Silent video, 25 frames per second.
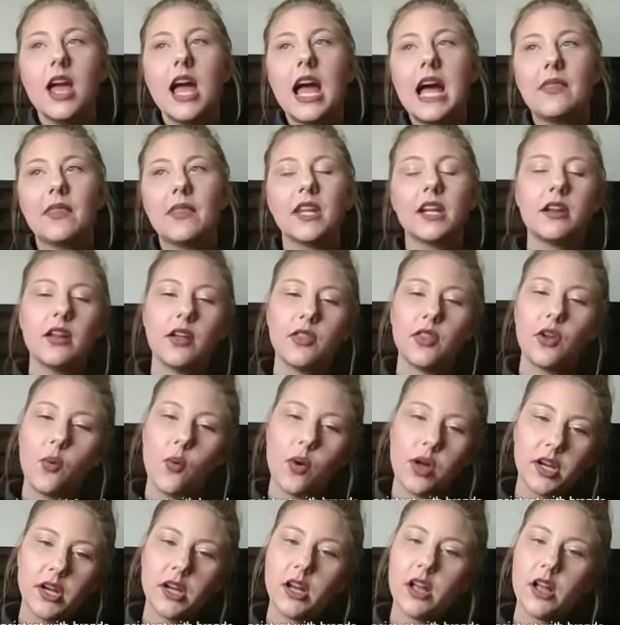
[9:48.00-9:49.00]
and then
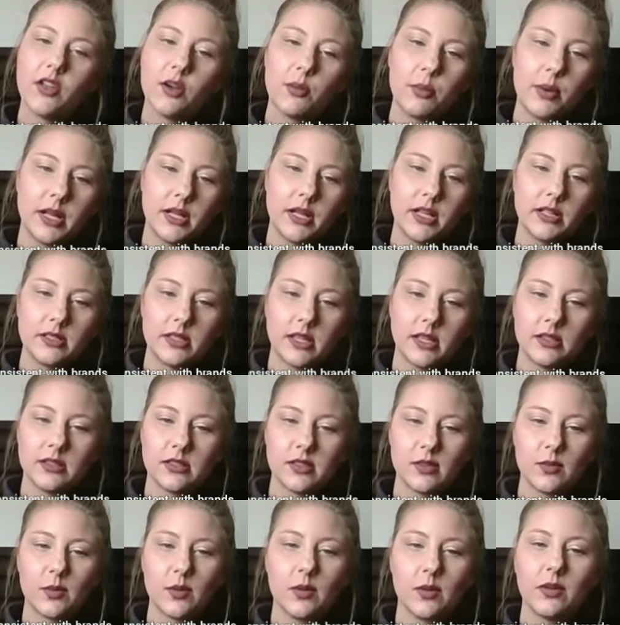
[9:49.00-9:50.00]
another brand that says
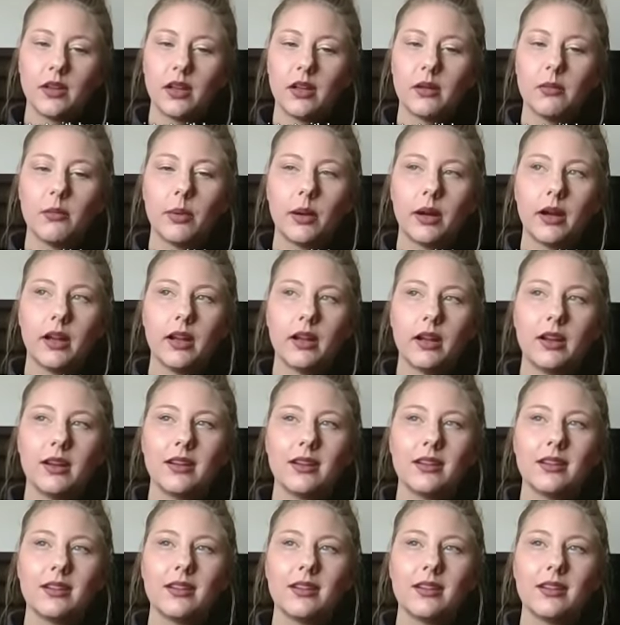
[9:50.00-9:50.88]
cerulean, but